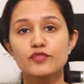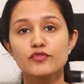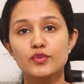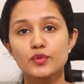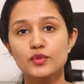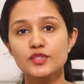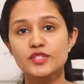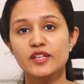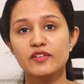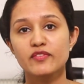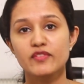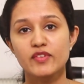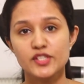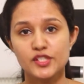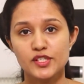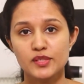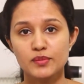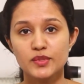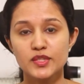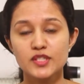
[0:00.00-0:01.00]
fruits and
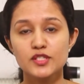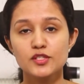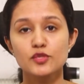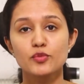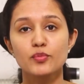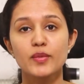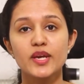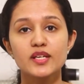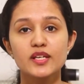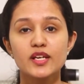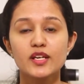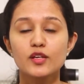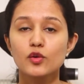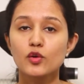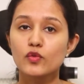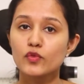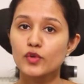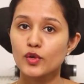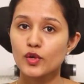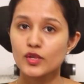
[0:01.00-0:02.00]
vegetables to maintain
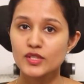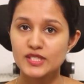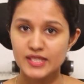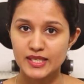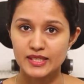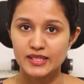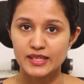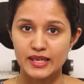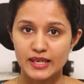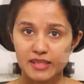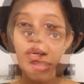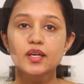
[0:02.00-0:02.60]
overall skin health.